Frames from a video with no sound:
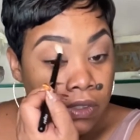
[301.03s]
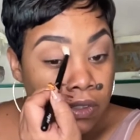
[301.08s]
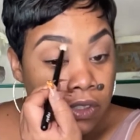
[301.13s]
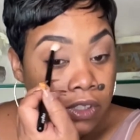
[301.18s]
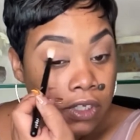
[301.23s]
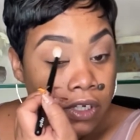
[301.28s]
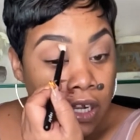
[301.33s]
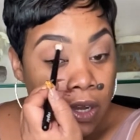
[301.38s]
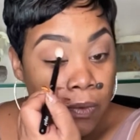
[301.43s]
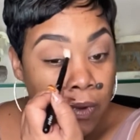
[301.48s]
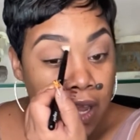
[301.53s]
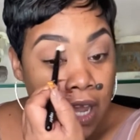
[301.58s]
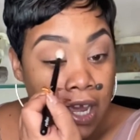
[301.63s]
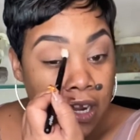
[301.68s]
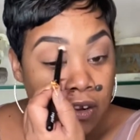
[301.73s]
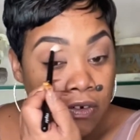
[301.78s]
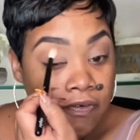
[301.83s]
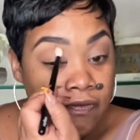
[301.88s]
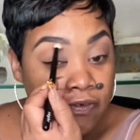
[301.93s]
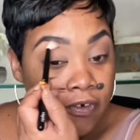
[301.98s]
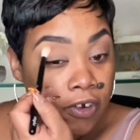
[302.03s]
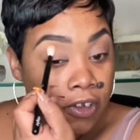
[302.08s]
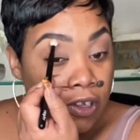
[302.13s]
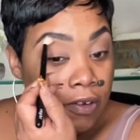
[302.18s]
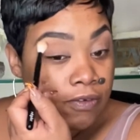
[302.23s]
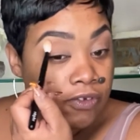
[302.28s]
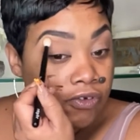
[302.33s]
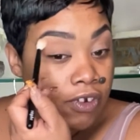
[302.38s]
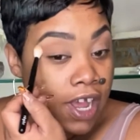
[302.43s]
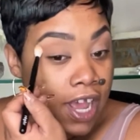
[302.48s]
so that way I don't fall
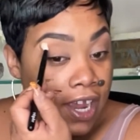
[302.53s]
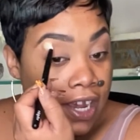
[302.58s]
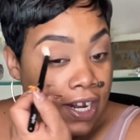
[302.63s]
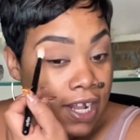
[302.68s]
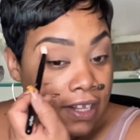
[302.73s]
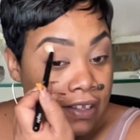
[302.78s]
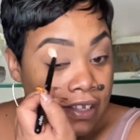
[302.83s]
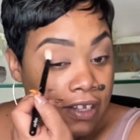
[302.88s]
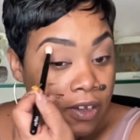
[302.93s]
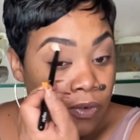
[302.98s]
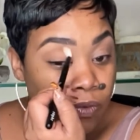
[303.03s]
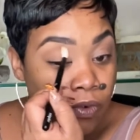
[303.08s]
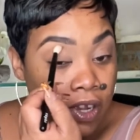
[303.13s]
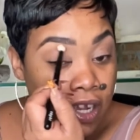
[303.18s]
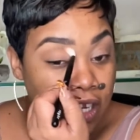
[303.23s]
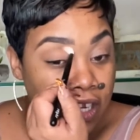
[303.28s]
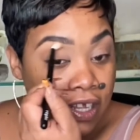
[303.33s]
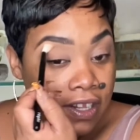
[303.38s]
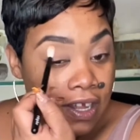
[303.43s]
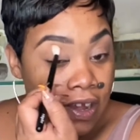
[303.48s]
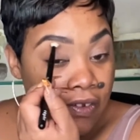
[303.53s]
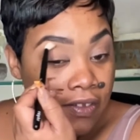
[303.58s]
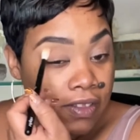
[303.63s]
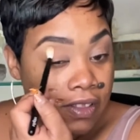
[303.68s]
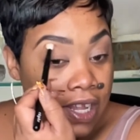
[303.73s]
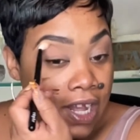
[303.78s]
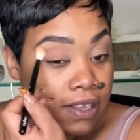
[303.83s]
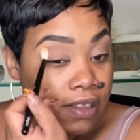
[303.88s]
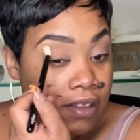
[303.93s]
off track. And I didn't want any of that